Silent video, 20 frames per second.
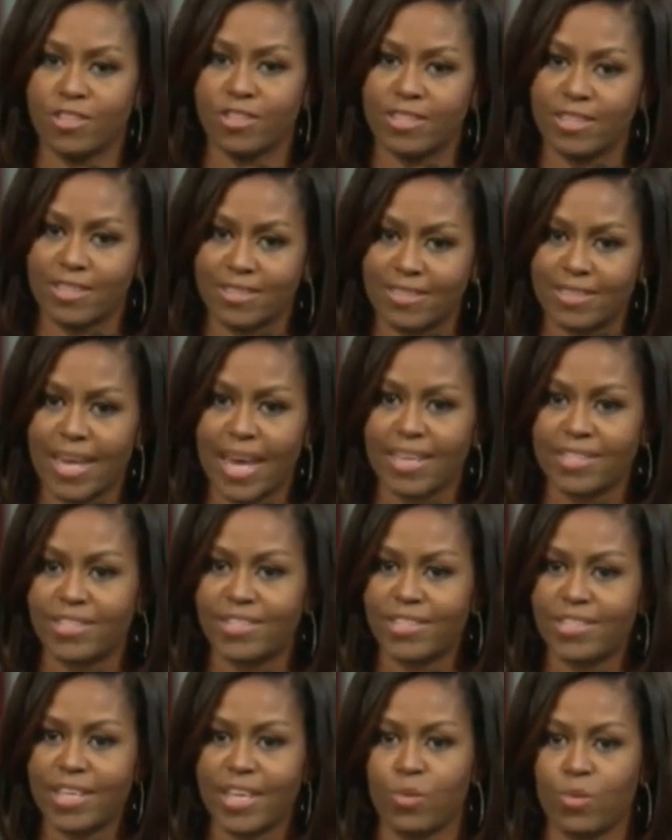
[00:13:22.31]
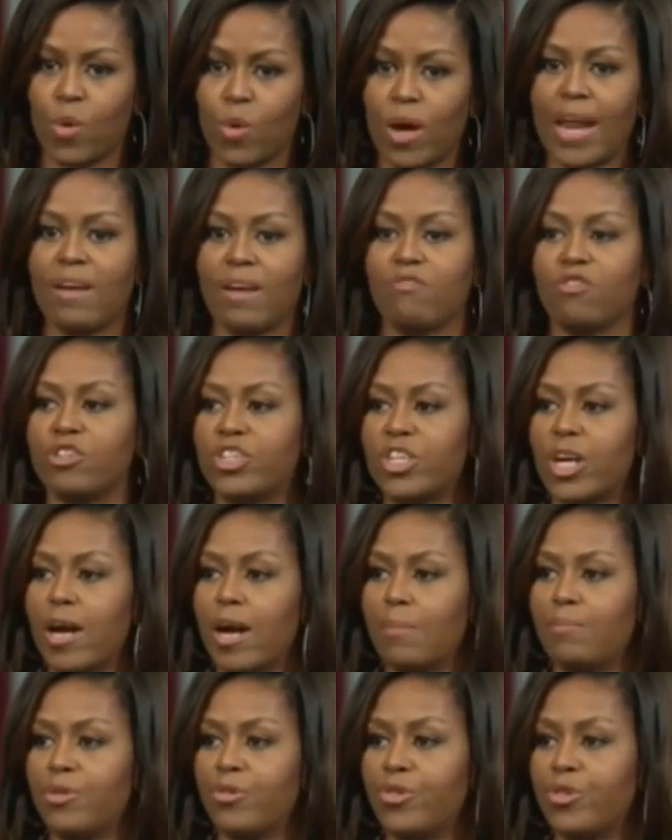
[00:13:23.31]
success in whatever
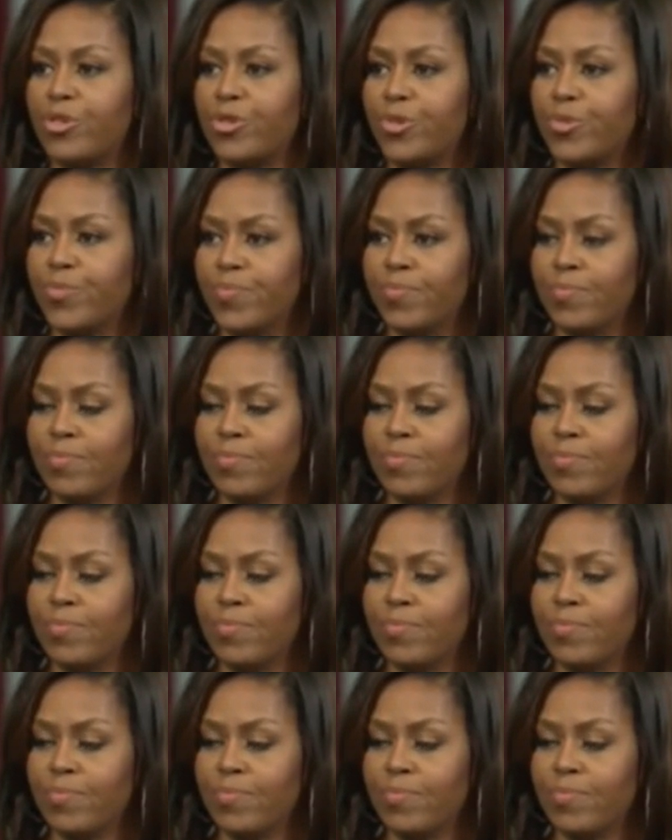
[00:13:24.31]
job you do.